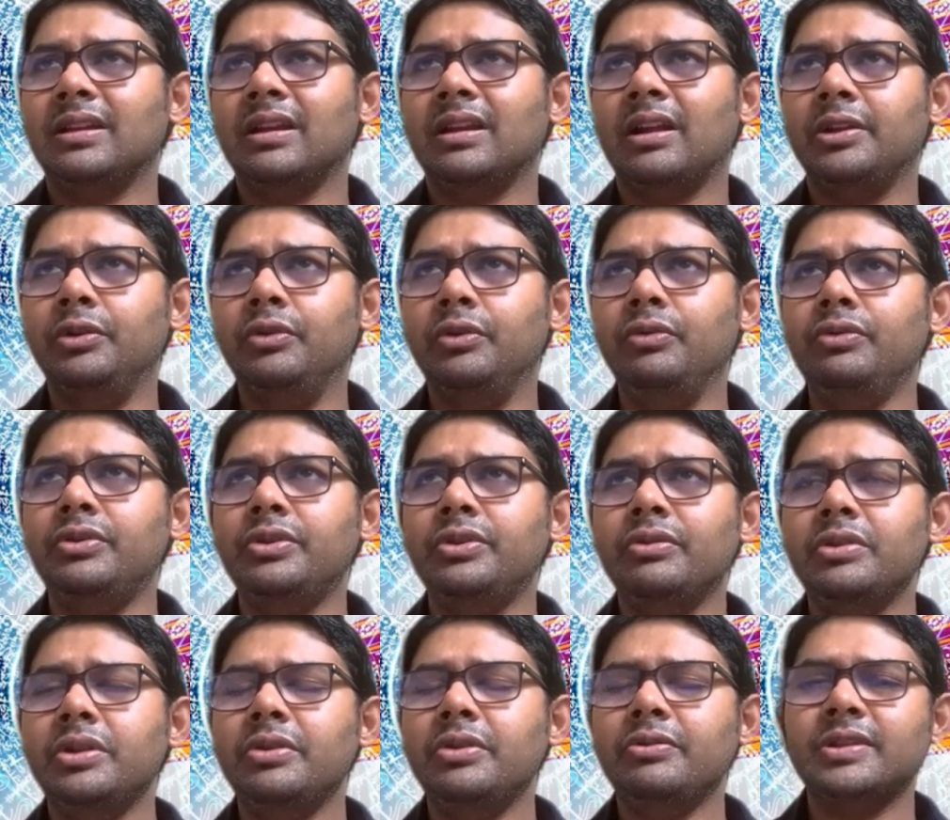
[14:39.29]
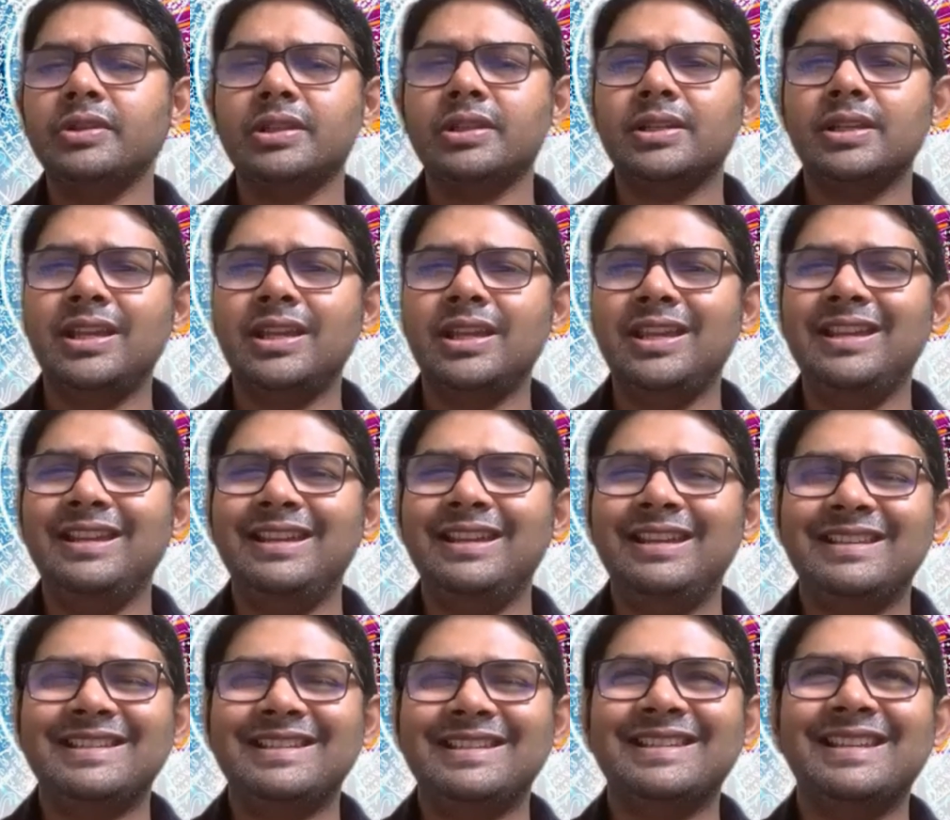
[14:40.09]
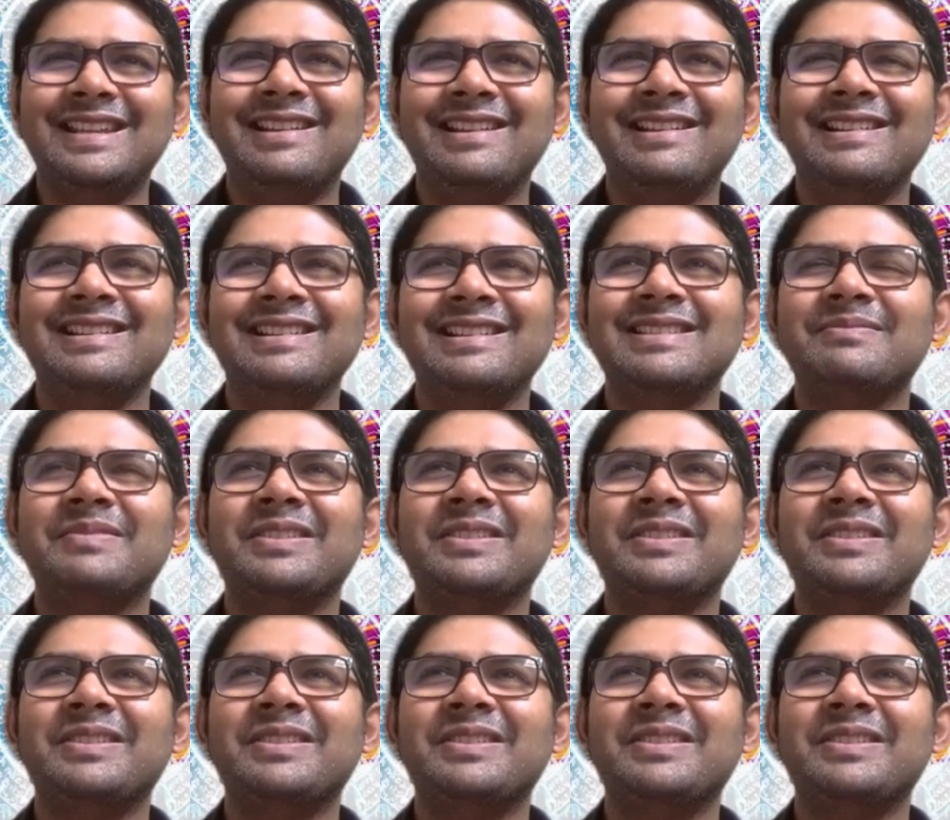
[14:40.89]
"Are you sure you're seeing stairs?